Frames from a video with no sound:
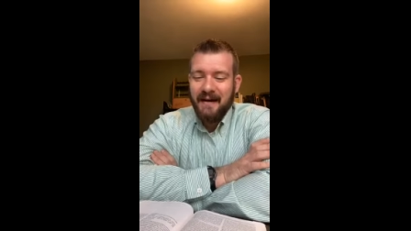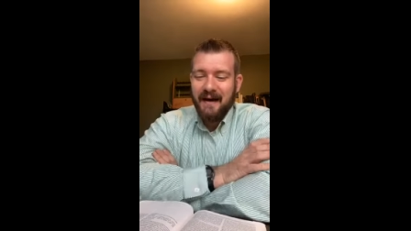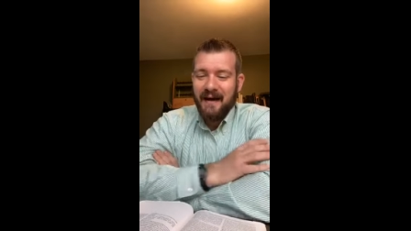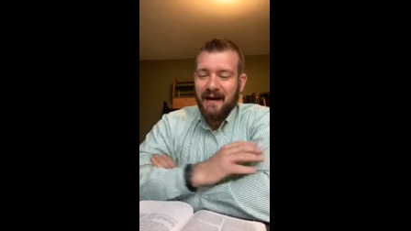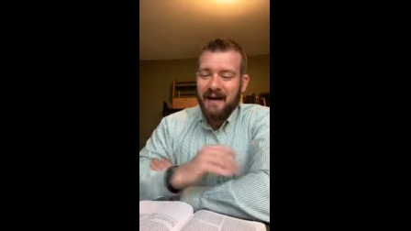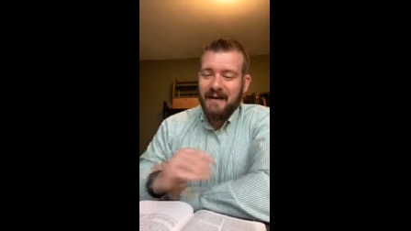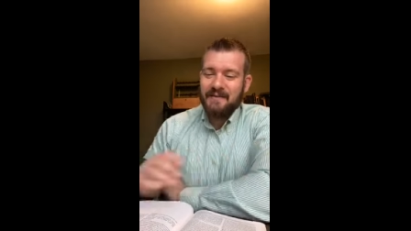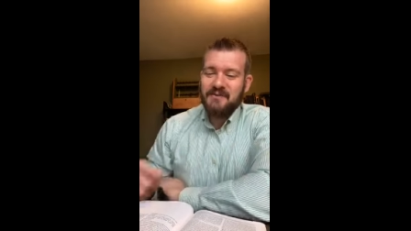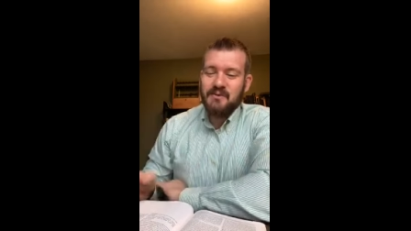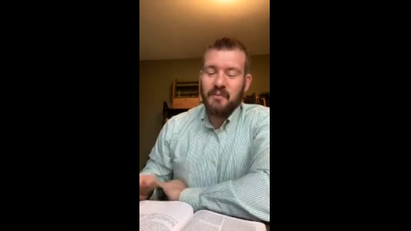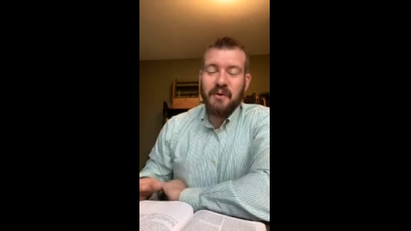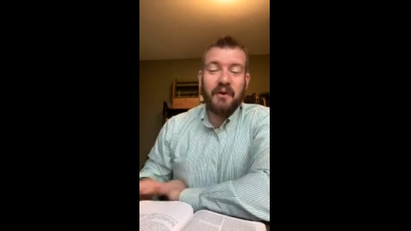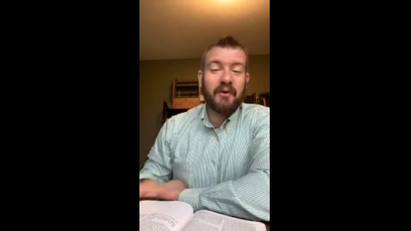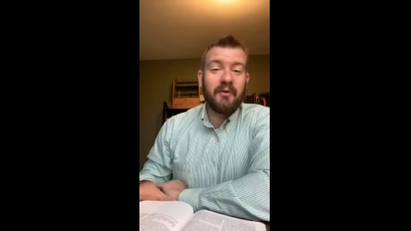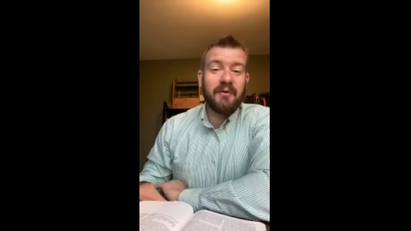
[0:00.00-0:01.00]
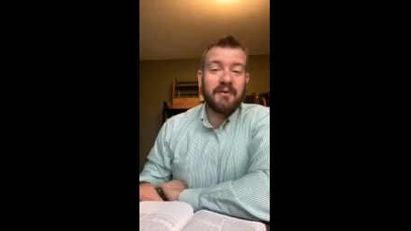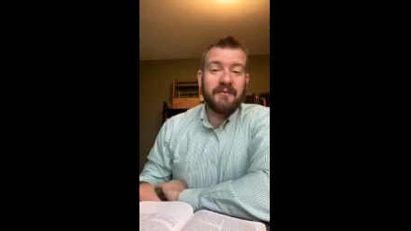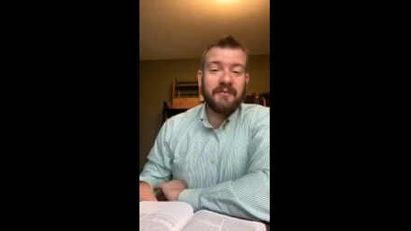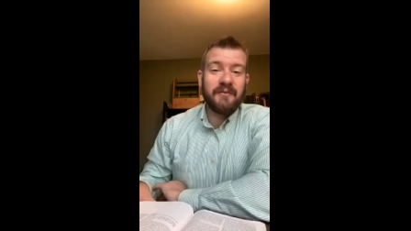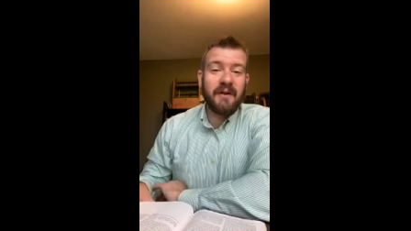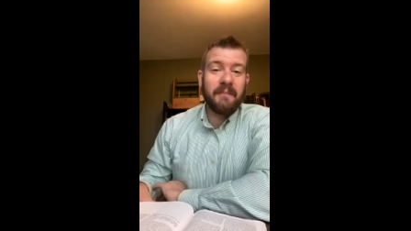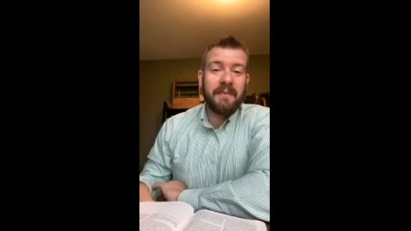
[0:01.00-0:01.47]
Uh, so we are going to
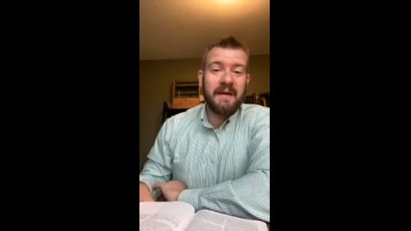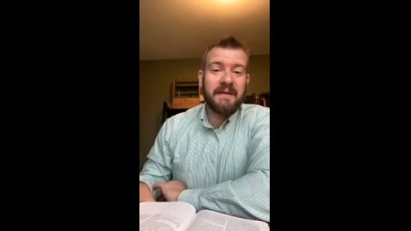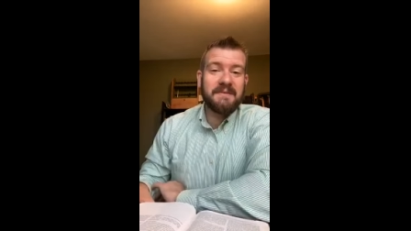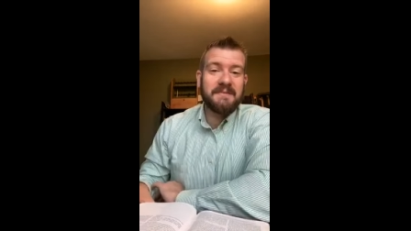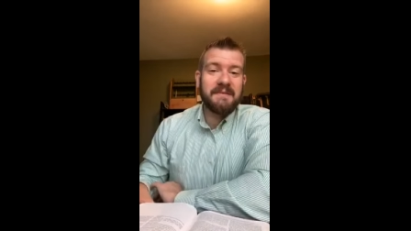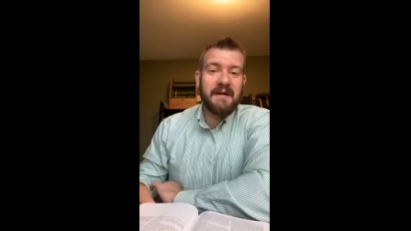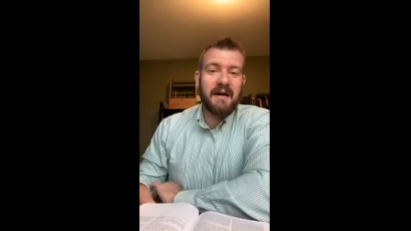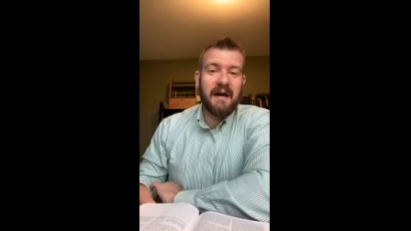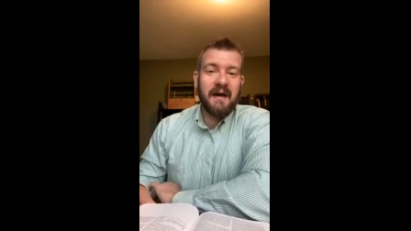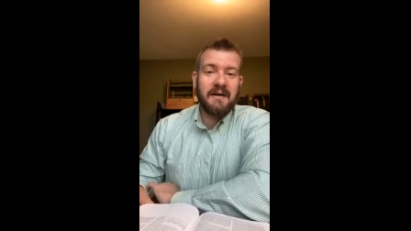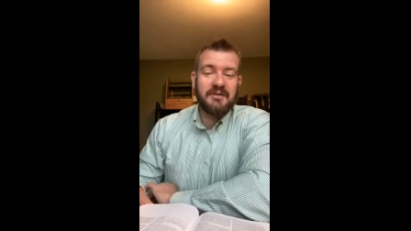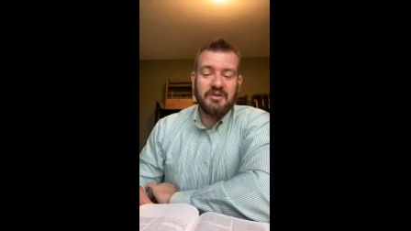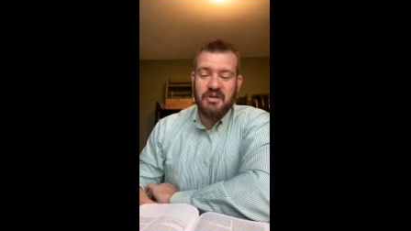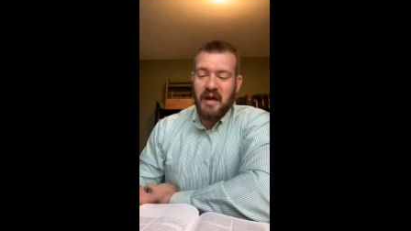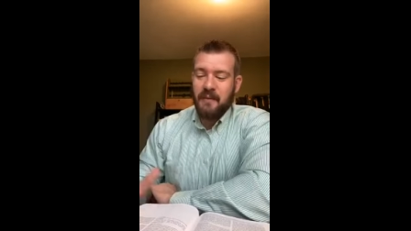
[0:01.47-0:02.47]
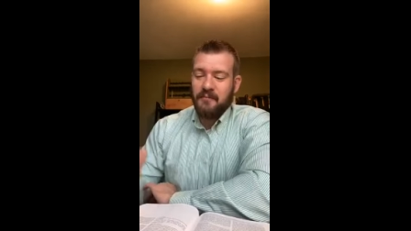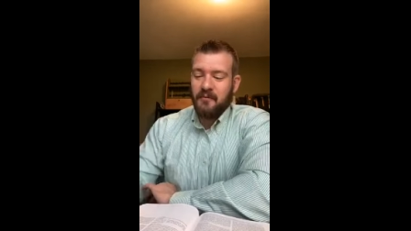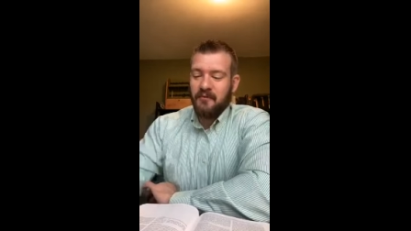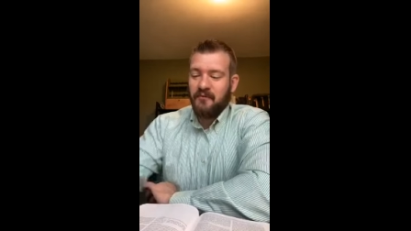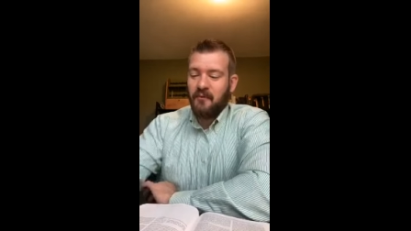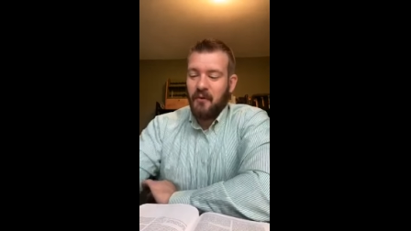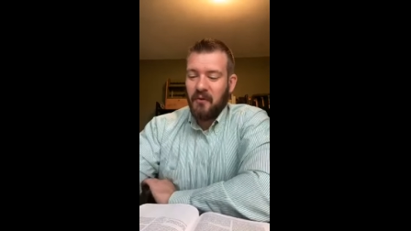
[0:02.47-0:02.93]
Philippians uh, chapter
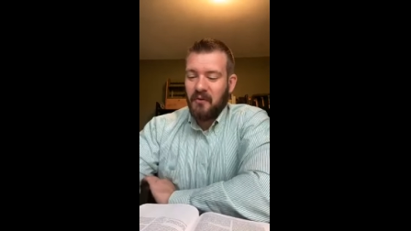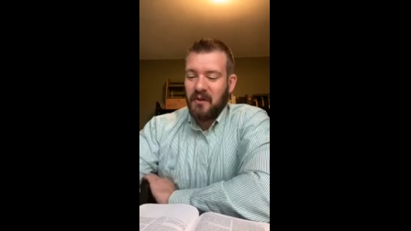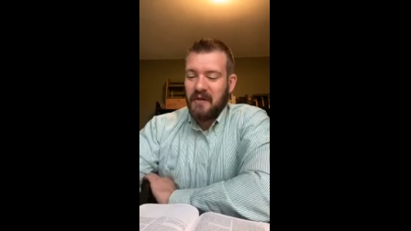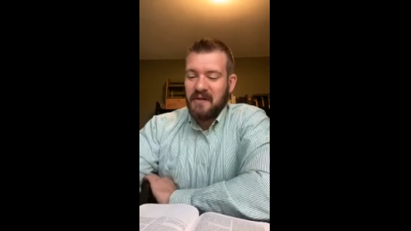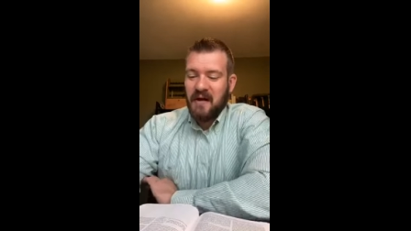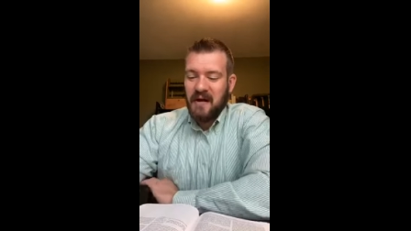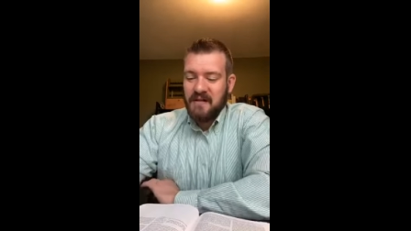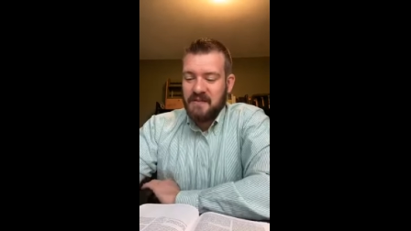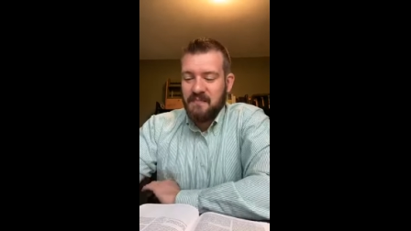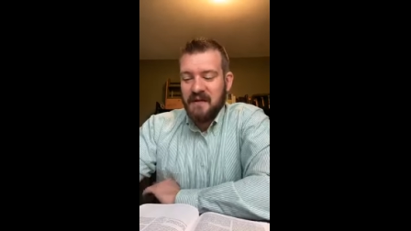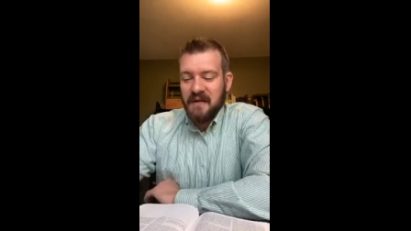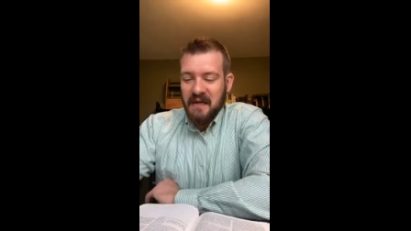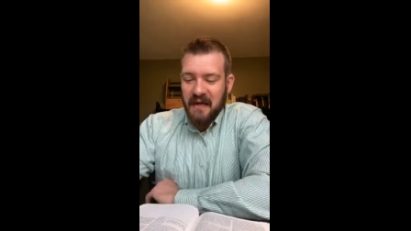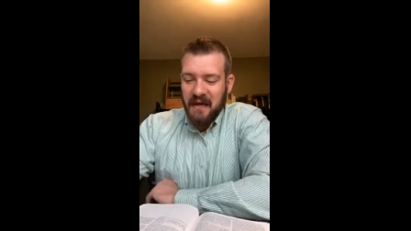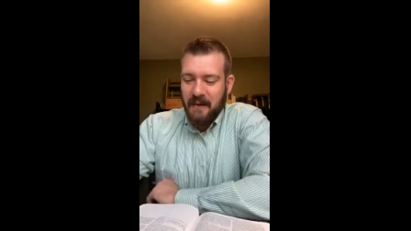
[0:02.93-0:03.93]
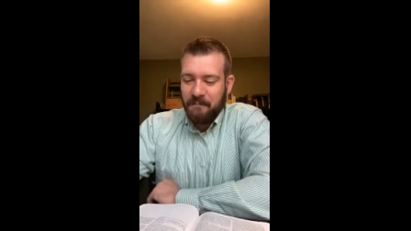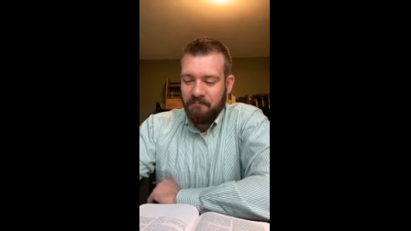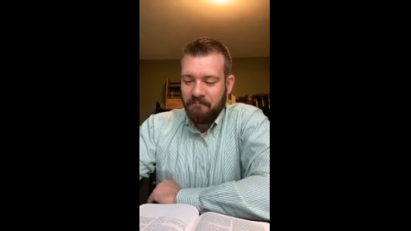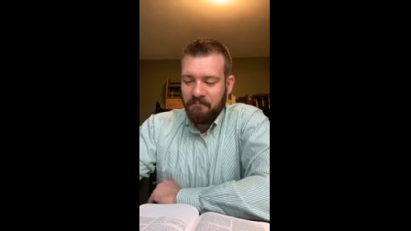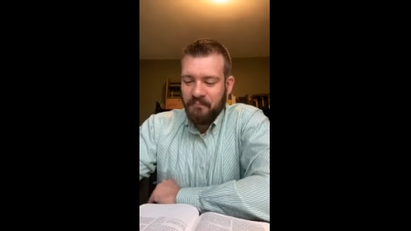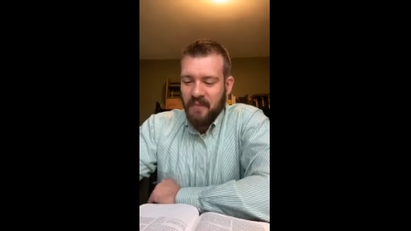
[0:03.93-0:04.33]
4. Let us begin.